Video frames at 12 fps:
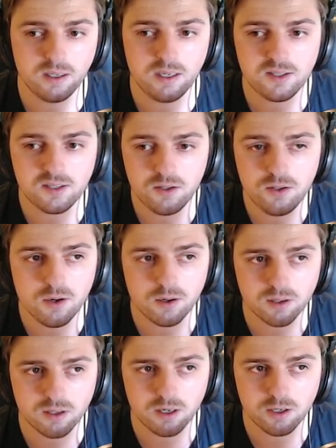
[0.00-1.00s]
It's
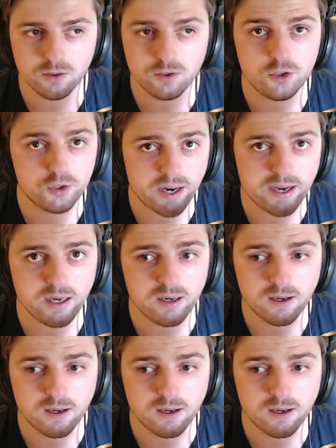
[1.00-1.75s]
not a good trade.